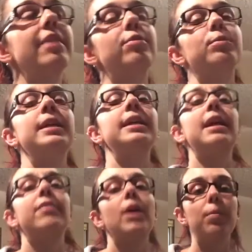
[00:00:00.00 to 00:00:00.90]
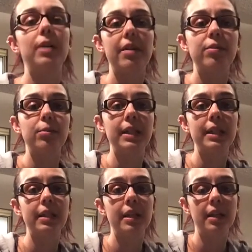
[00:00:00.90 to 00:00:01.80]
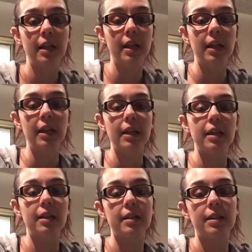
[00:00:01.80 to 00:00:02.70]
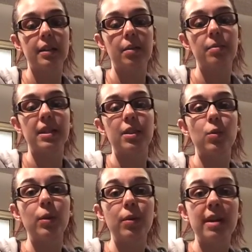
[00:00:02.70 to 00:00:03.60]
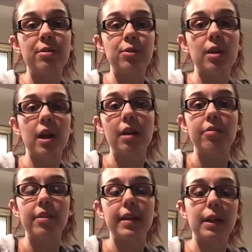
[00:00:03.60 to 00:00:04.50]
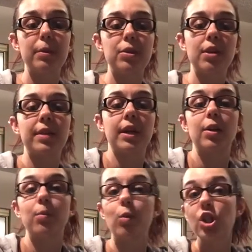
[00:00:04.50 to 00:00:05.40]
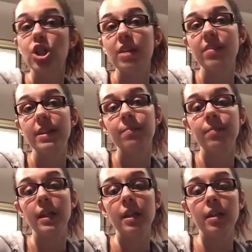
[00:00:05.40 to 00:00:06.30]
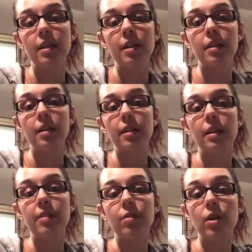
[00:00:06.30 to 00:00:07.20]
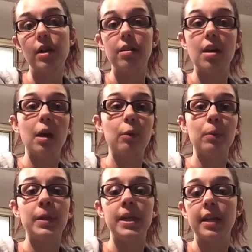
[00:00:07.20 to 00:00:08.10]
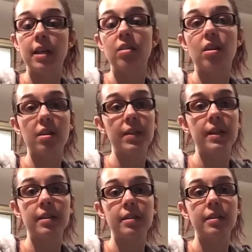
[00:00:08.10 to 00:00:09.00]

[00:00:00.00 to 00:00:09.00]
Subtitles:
I have to read. I have a couple I have to read. It's like a 21-hour drive. I think I'll be driving a good portion of it. If not, I will be knitting a lot of it.